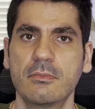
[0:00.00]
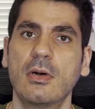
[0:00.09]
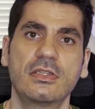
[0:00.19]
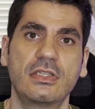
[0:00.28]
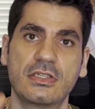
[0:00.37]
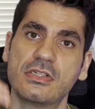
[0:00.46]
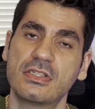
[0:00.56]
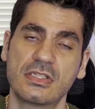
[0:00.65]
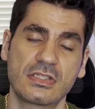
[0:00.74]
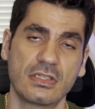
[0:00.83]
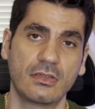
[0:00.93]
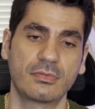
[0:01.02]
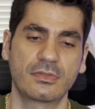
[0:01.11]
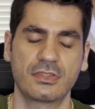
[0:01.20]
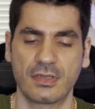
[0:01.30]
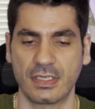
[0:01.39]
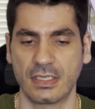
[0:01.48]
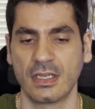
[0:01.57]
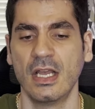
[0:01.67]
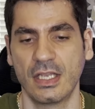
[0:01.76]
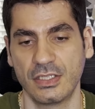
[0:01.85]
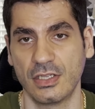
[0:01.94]
but there is still pre-training
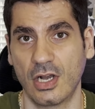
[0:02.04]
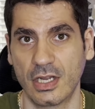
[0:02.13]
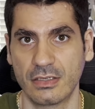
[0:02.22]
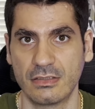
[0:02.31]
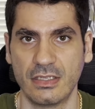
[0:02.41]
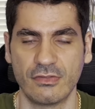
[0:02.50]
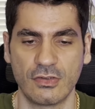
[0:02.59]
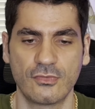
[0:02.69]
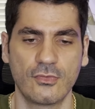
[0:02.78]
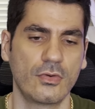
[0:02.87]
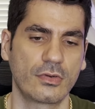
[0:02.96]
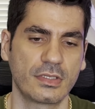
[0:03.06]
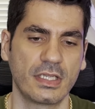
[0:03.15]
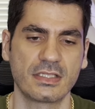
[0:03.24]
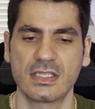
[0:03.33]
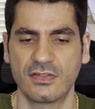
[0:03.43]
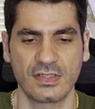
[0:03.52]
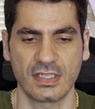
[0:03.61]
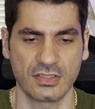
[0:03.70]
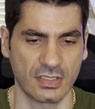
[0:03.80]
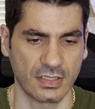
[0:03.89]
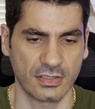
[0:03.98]
in the higher level for the
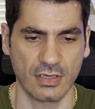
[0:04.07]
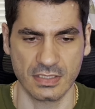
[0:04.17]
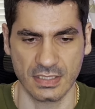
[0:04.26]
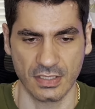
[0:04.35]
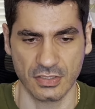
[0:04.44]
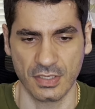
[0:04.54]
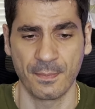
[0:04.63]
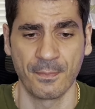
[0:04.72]
self-attention and cross-attention.